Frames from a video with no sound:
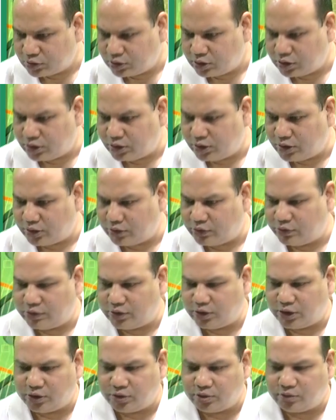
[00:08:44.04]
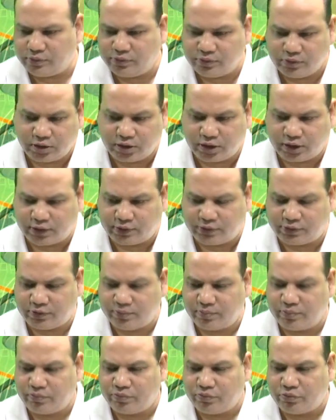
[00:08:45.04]
Interest net of tax,
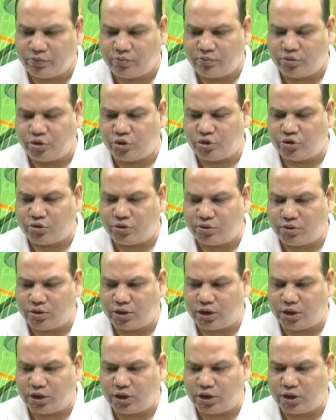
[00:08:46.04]
because